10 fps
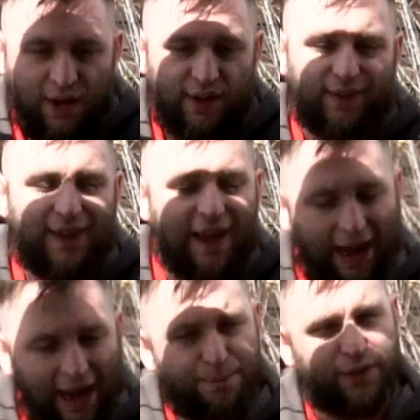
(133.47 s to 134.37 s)
is the
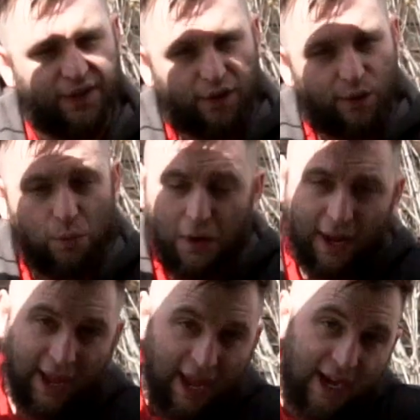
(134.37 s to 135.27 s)
absolute
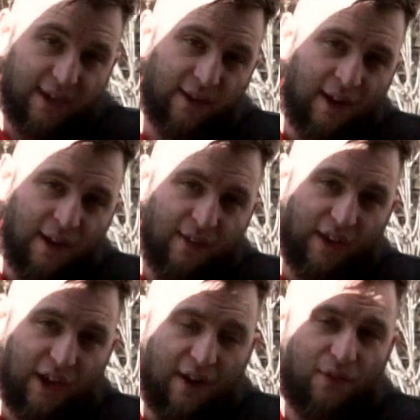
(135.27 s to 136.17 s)
hate
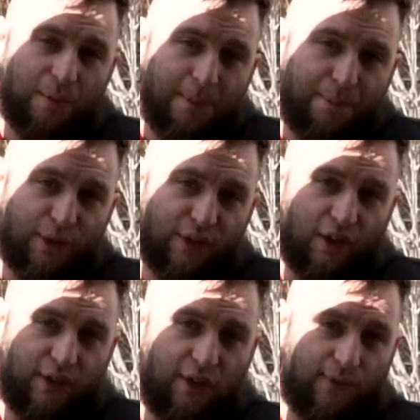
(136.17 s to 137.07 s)
the government puts
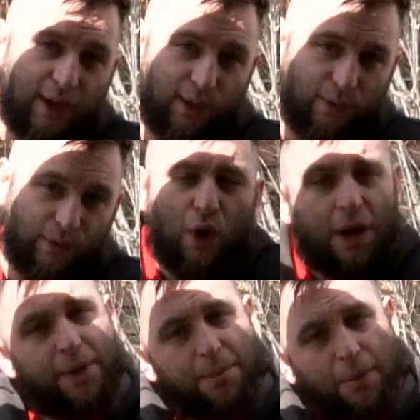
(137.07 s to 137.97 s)
on these vehicles. What
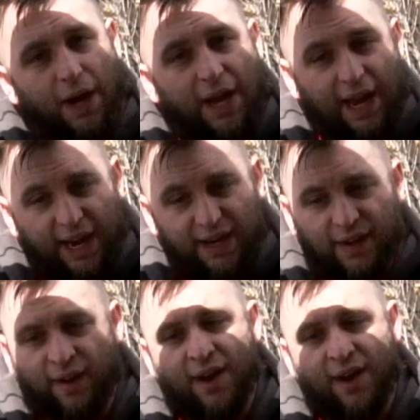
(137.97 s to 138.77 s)
I mean by hate